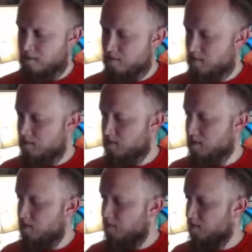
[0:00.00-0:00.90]
There's
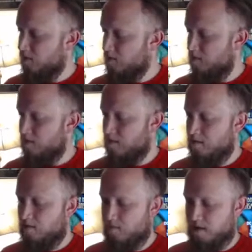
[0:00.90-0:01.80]
another villain.
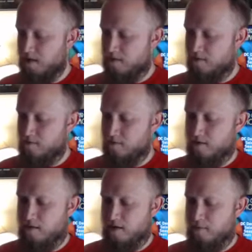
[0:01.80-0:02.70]
1, 2,
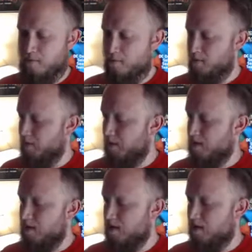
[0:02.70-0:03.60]
3, 4,
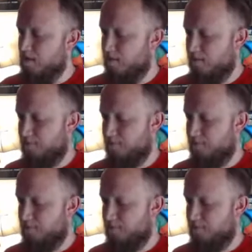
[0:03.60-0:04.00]
5.